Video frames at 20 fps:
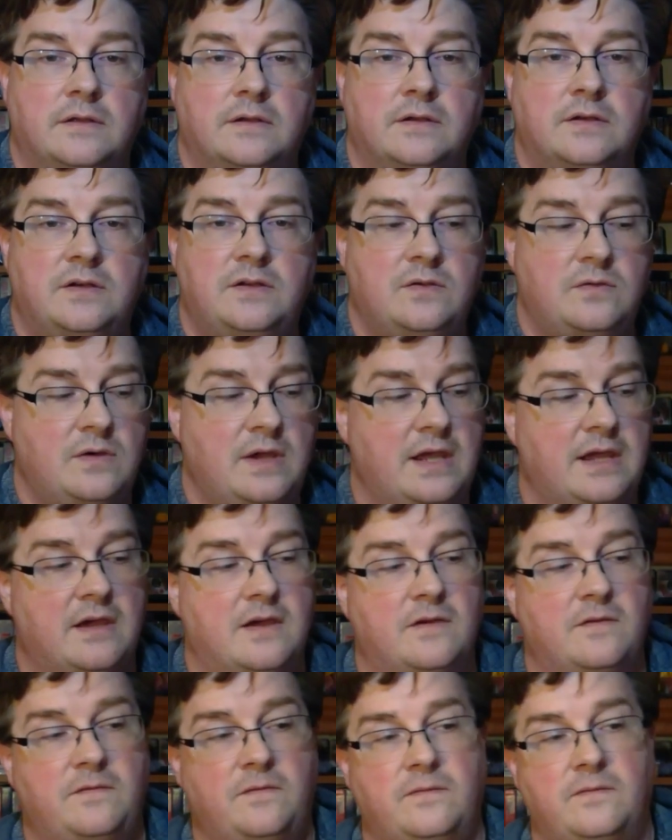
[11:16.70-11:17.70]
do
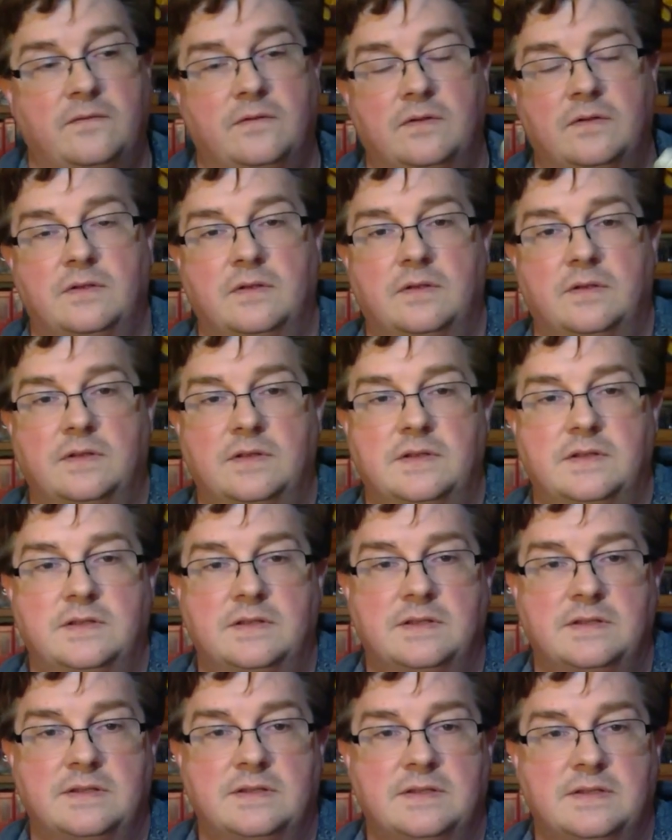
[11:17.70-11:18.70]
have
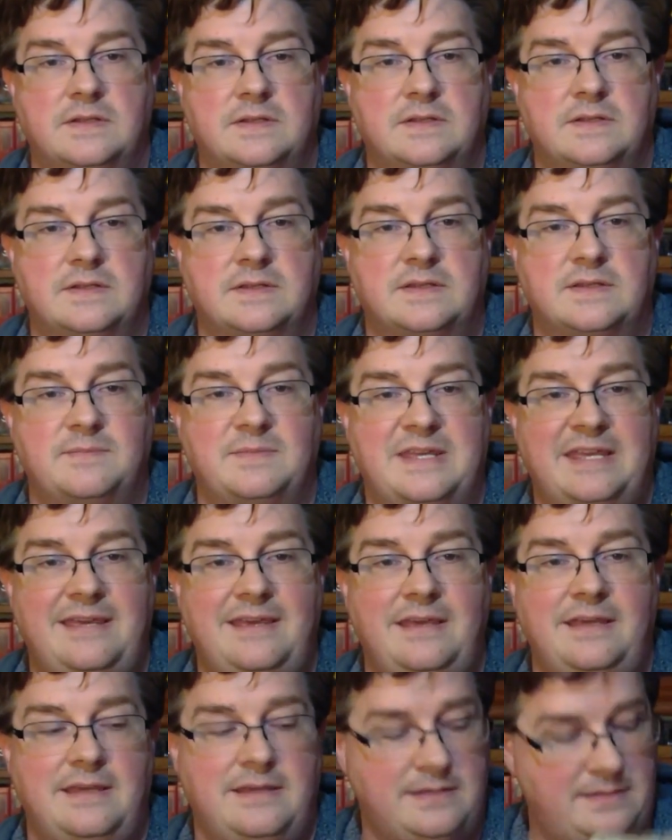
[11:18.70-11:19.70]
some
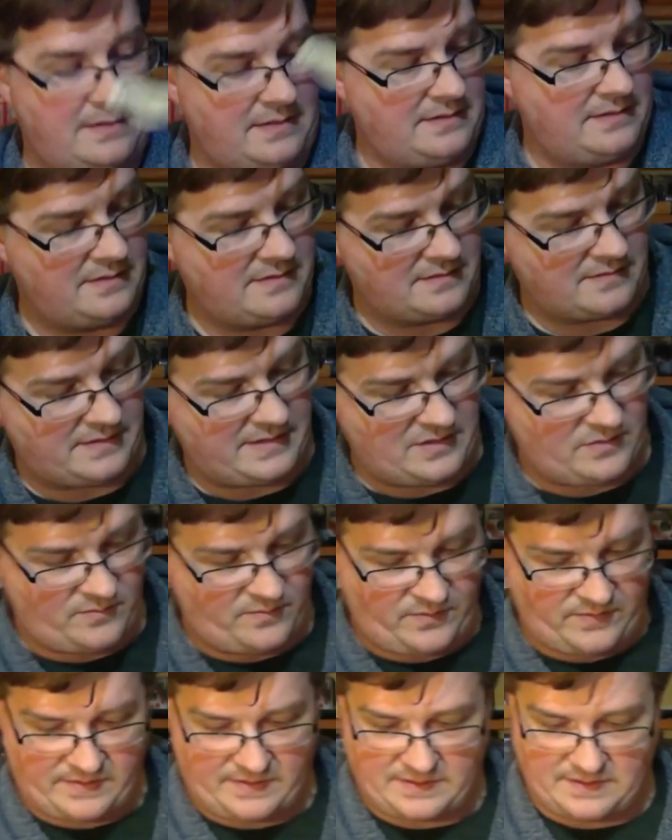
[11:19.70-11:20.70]
keys that'll
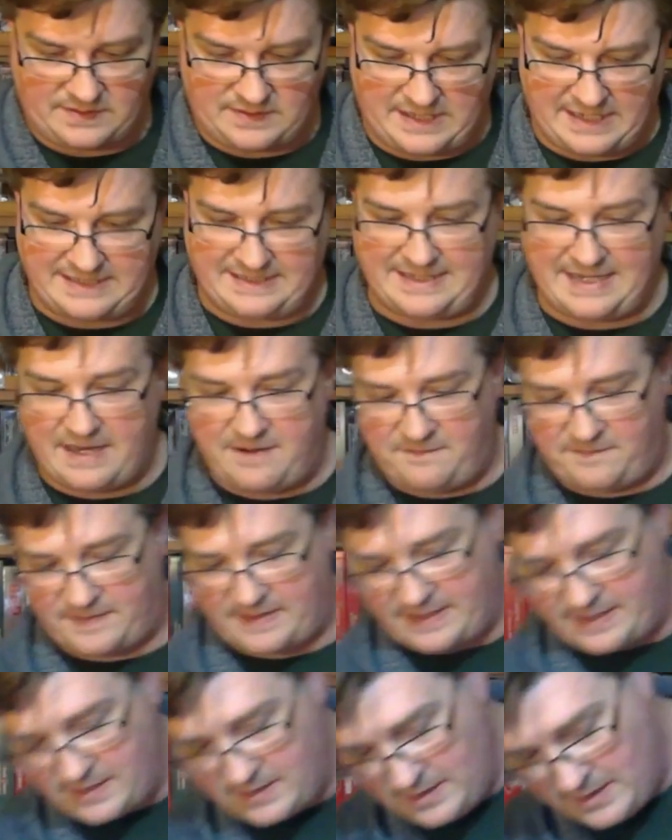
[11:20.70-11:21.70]
help identify